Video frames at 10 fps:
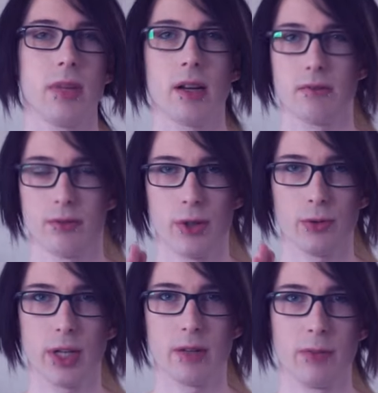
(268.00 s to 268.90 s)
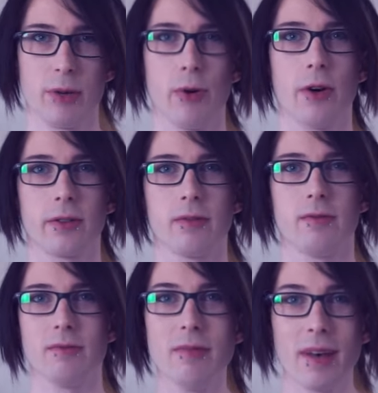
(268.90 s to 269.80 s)
Now, don't get me wrong,
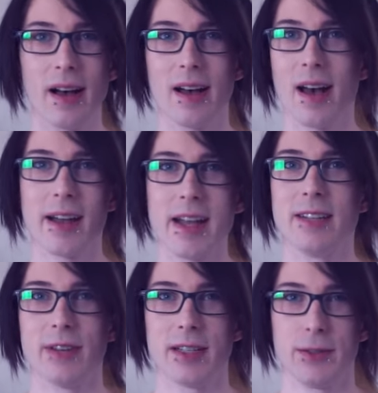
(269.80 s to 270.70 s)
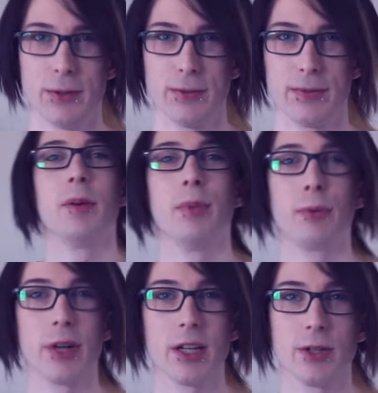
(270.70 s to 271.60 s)
I hate that too.
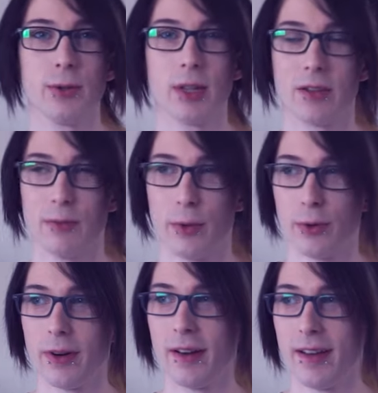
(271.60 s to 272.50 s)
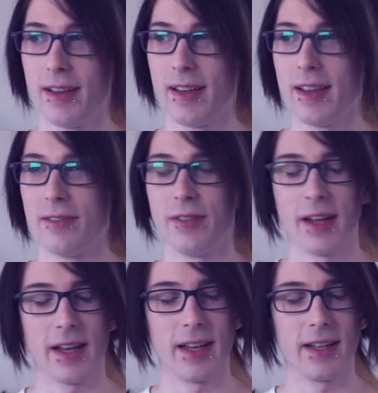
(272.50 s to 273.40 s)
But what I do love more
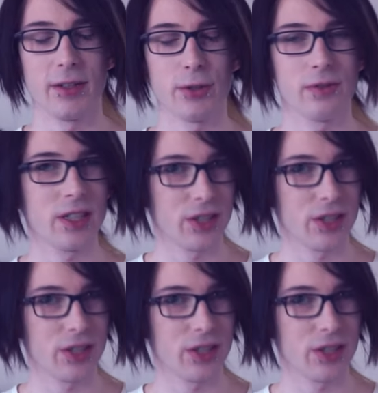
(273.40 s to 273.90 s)
than doing the